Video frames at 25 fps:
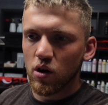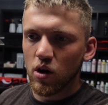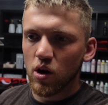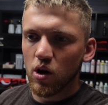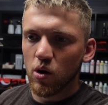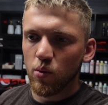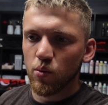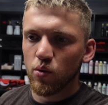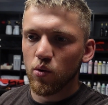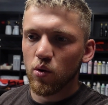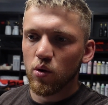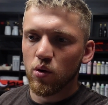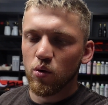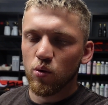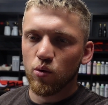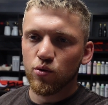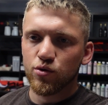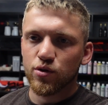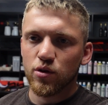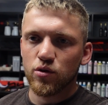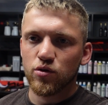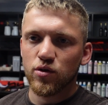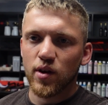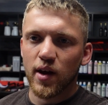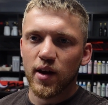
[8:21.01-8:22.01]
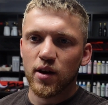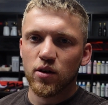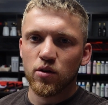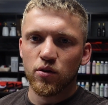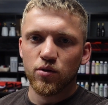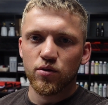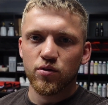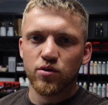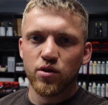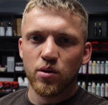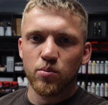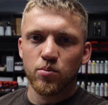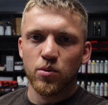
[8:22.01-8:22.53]
I want to also take
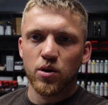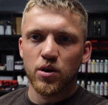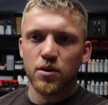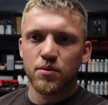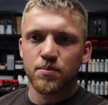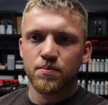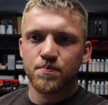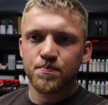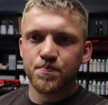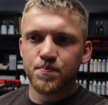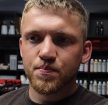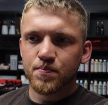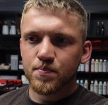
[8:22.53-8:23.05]
on someone